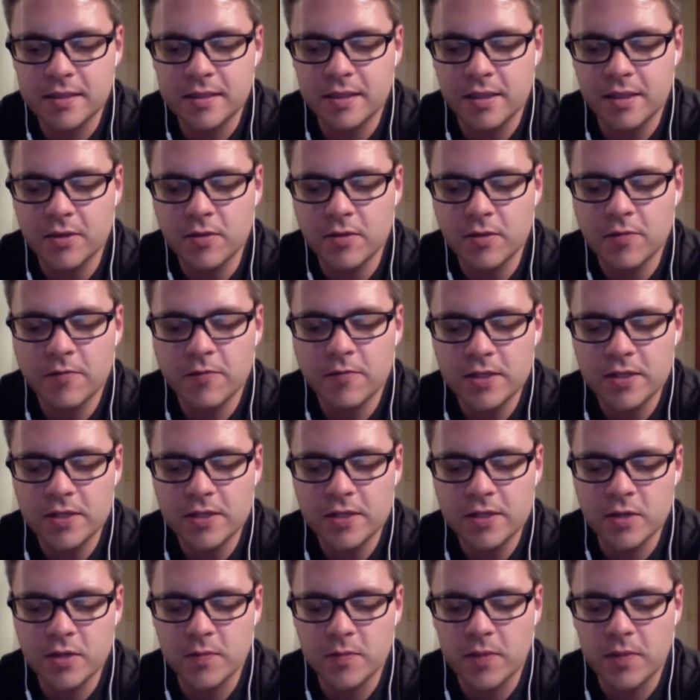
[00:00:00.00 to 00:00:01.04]
Old
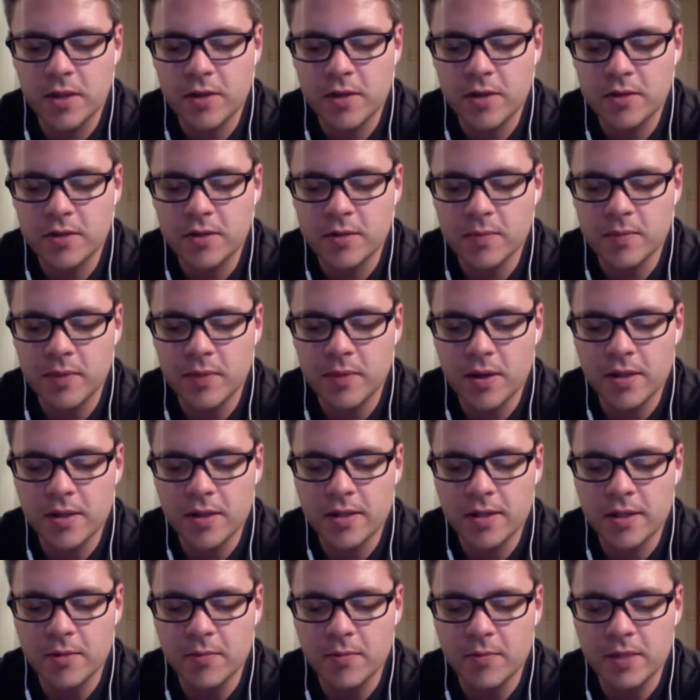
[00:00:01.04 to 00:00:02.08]
Fitzgerald Bottled and Bond
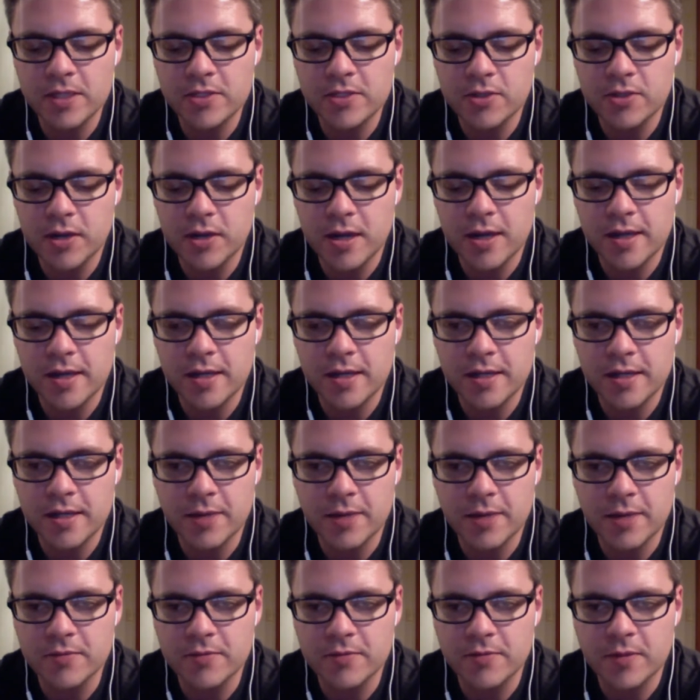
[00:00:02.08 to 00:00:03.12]
that we tried that
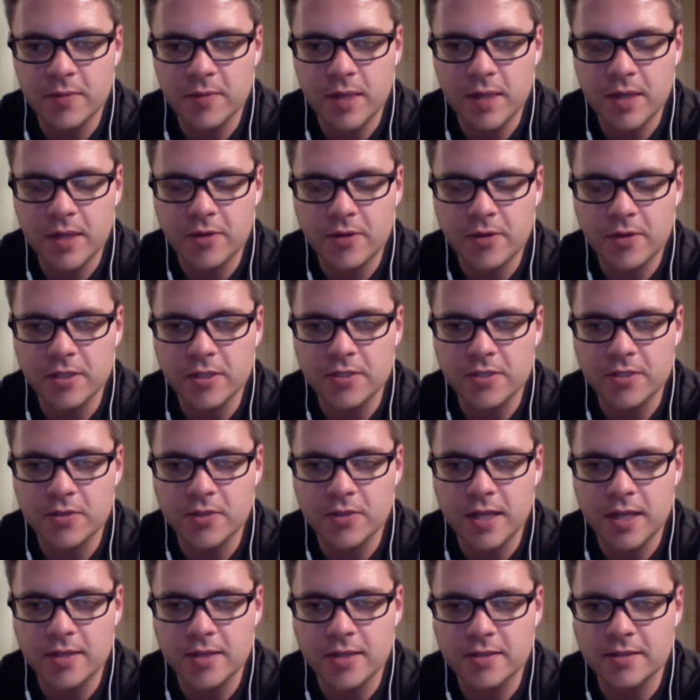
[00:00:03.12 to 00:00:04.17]
was from that early
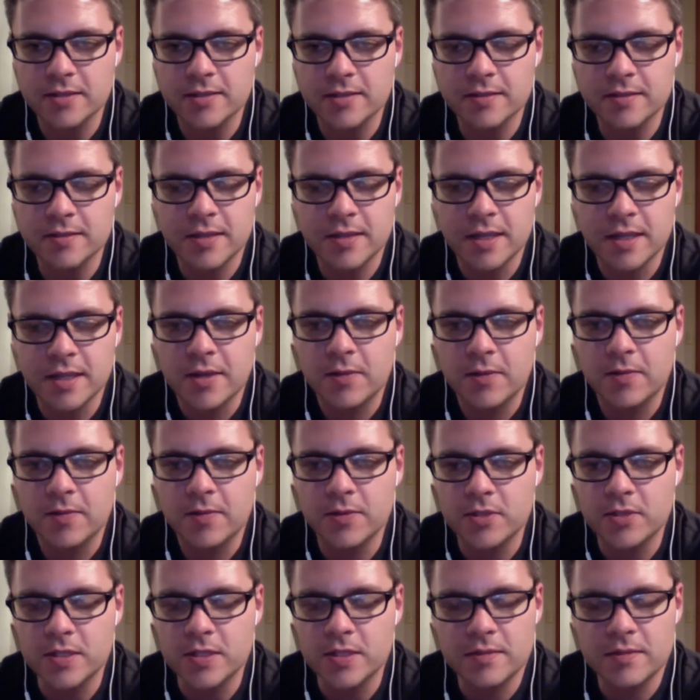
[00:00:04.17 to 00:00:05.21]
2000s was
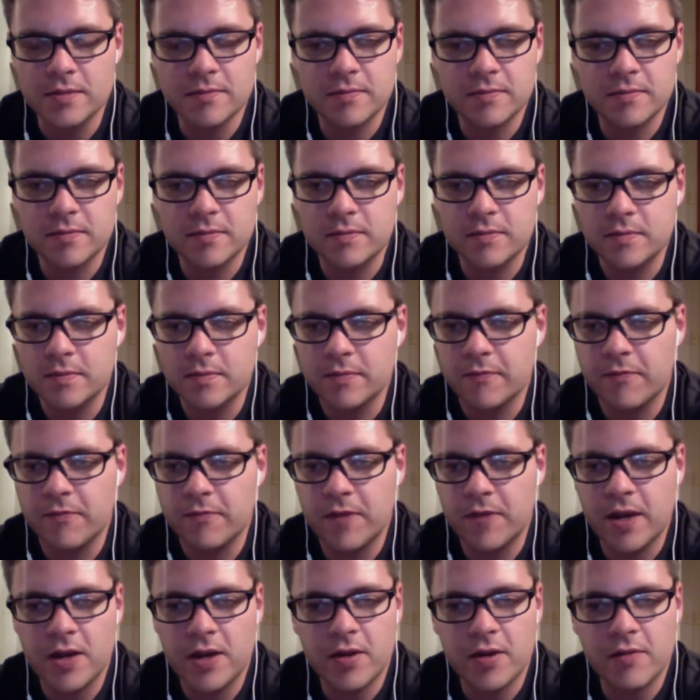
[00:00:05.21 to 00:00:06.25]
just
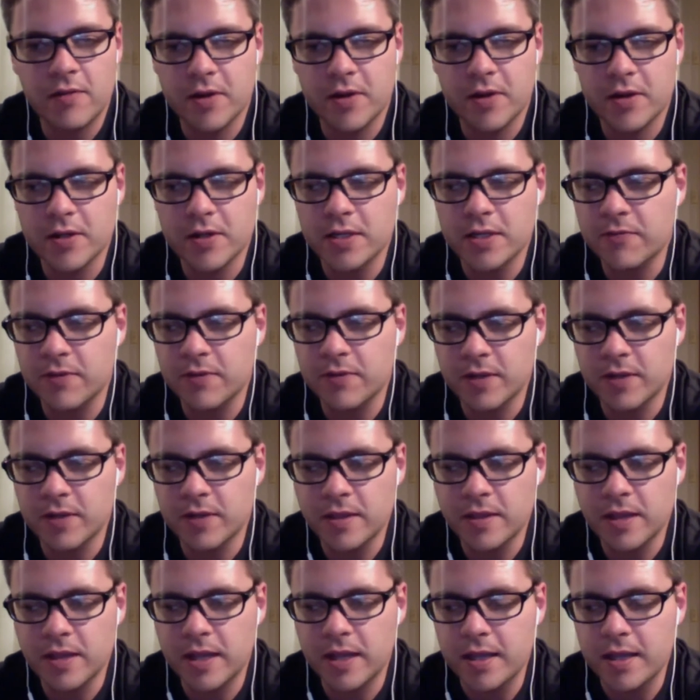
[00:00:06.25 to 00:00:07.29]
very, very different
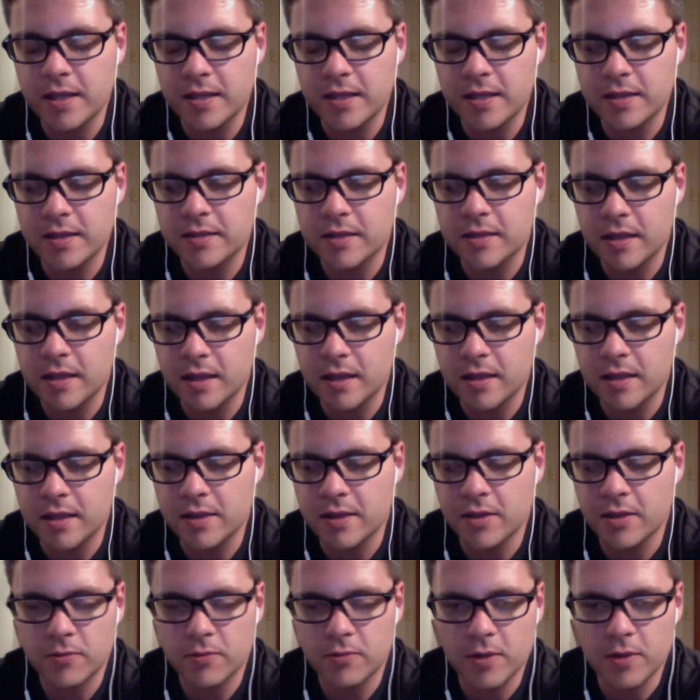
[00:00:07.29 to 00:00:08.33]
than
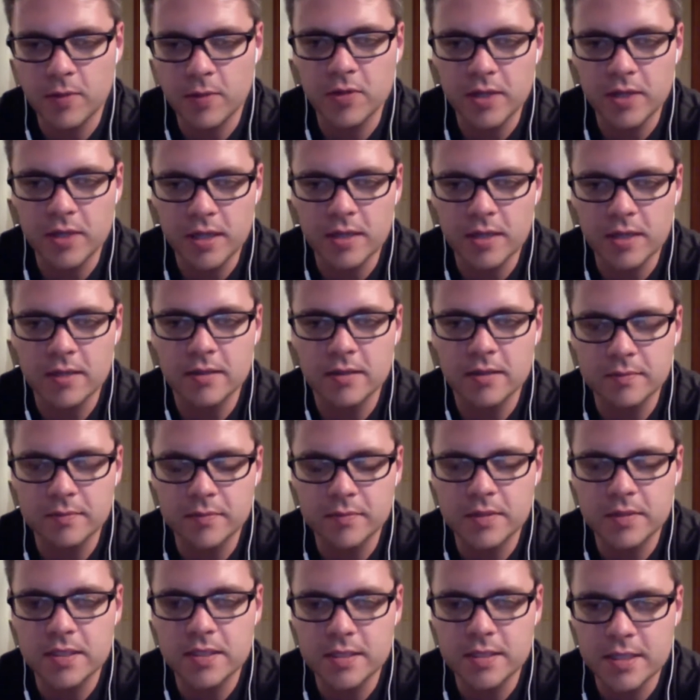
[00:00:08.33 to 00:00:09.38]
the Rebel Yell
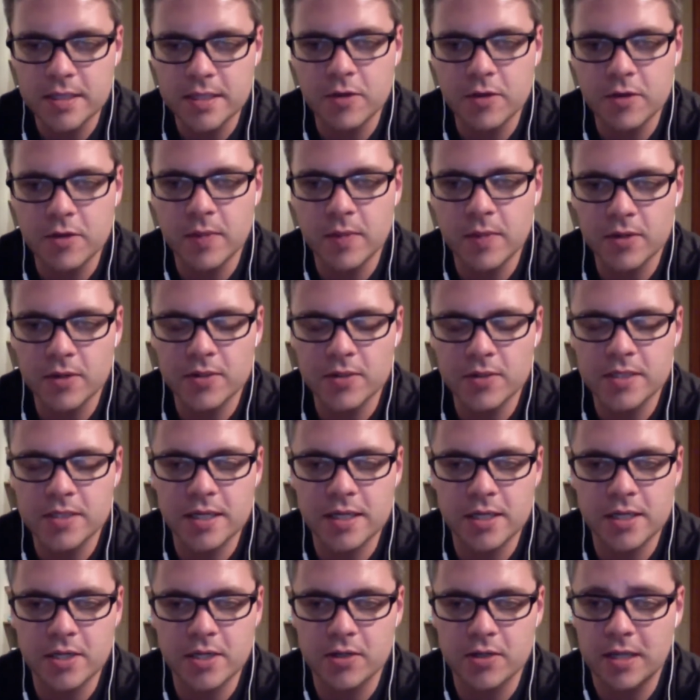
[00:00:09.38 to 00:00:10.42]
single barrel
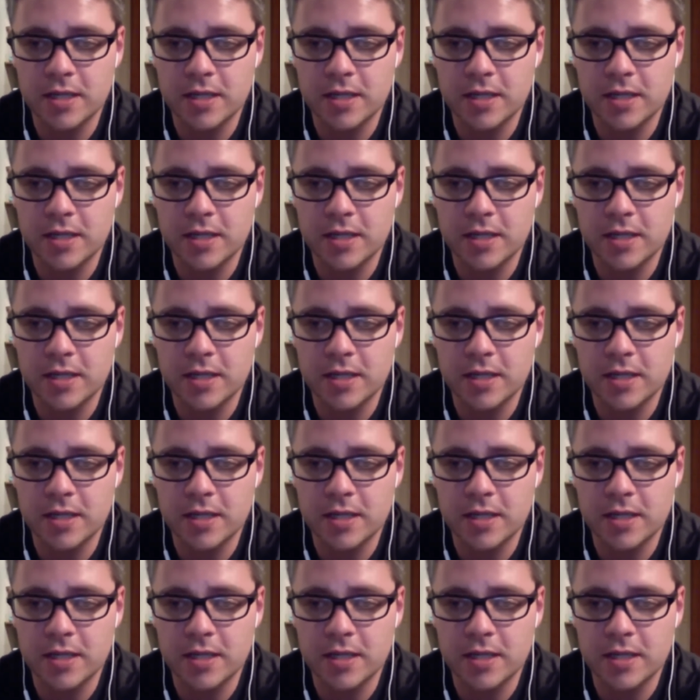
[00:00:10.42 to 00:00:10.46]
10-year.